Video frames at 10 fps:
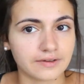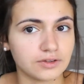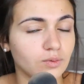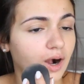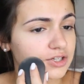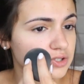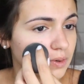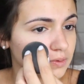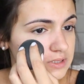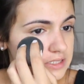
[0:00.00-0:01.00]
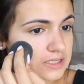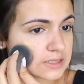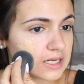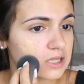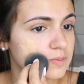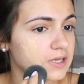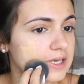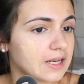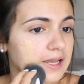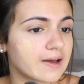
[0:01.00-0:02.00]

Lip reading: If you watched Colton's season in the beginning,